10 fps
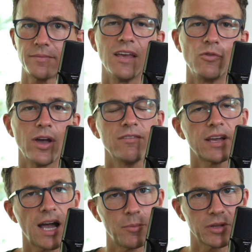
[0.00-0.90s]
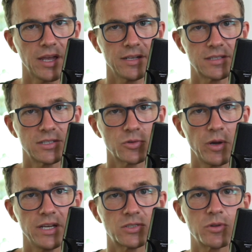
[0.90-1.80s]
If you have a complicated
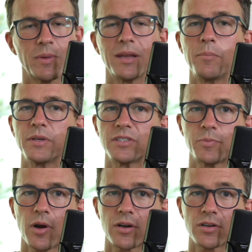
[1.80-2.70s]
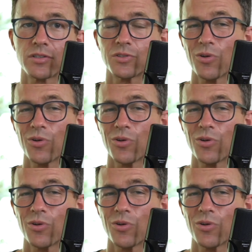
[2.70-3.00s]
situation with many business partners